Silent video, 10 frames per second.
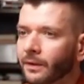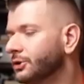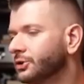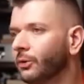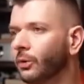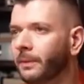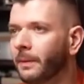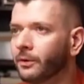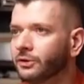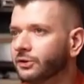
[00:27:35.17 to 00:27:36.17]
usually when
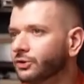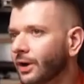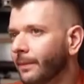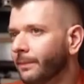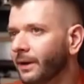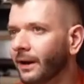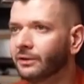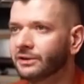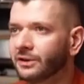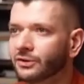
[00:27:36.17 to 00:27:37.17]
people are using Stripe, yeah,
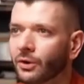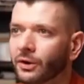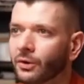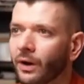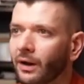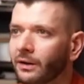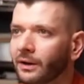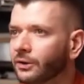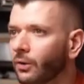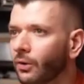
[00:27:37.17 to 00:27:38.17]
everything's going well,
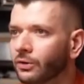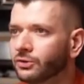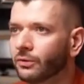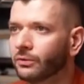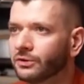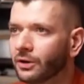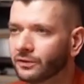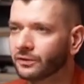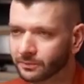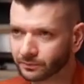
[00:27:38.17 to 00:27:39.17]
like no holds, no
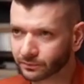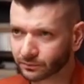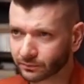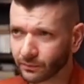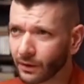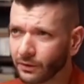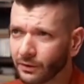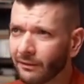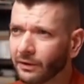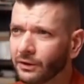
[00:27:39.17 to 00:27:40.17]
reserves. You
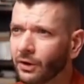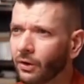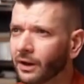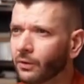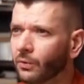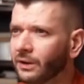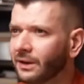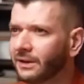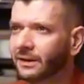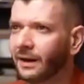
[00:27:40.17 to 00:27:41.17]
never know like when
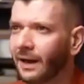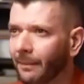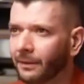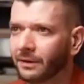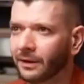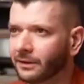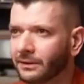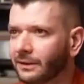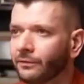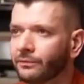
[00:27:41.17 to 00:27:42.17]
this can happen, like
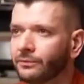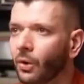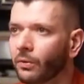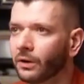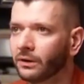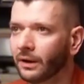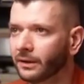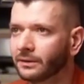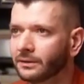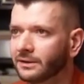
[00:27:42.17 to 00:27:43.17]
out of nowhere,
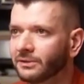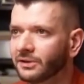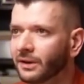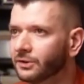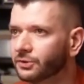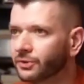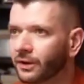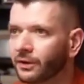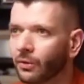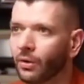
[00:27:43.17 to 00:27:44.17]
like something can
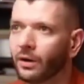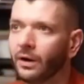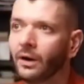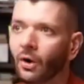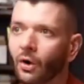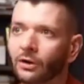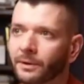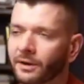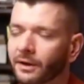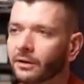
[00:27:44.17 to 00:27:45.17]
trigger, or on a
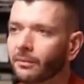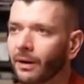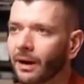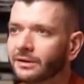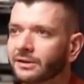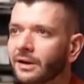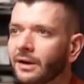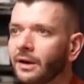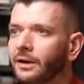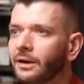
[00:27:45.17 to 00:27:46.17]
particular month,
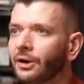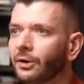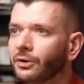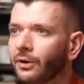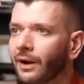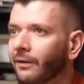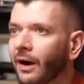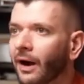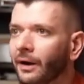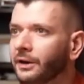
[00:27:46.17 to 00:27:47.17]
you have
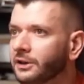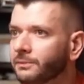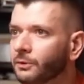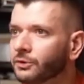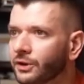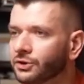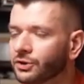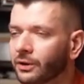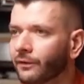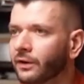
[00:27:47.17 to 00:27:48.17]
higher dispute
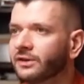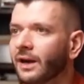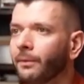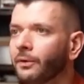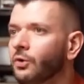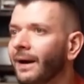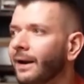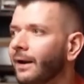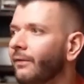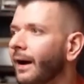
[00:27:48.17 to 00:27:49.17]
ratio. Like for example, you
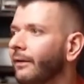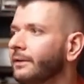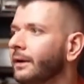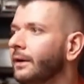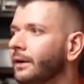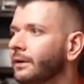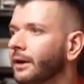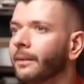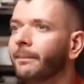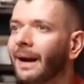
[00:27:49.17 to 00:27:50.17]
might have
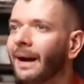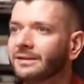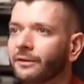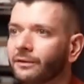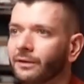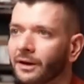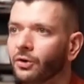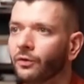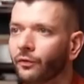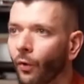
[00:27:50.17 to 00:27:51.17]
like a massive like
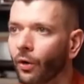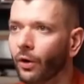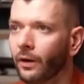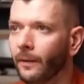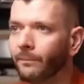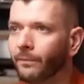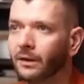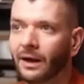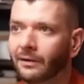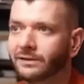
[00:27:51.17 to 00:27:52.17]
Q4, a
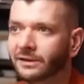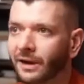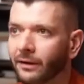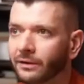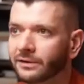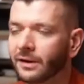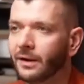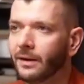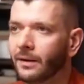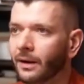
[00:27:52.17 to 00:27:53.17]
lot of sales,
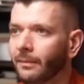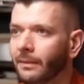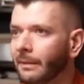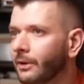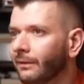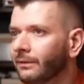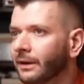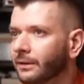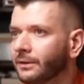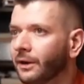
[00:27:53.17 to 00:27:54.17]
maybe have
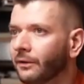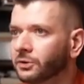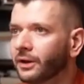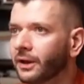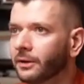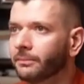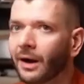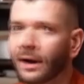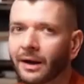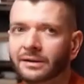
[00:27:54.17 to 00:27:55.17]
like gift related
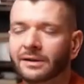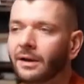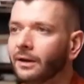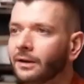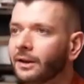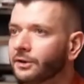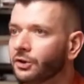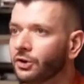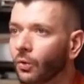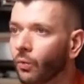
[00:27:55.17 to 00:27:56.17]
products. Then
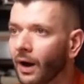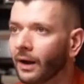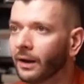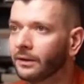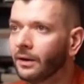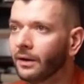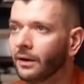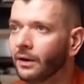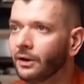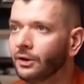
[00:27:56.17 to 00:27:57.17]
Q1,
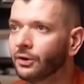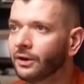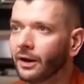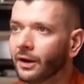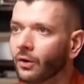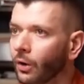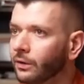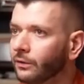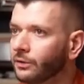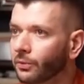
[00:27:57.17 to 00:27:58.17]
you're getting
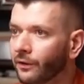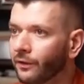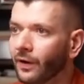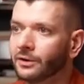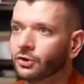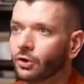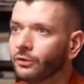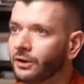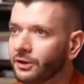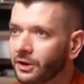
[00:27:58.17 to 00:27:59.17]
all of the refunds,
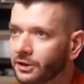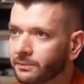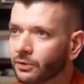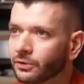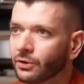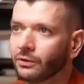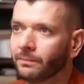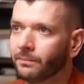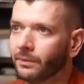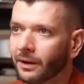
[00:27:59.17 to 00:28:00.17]
all of the disputes, all
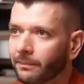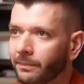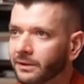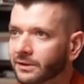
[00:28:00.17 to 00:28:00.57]
the like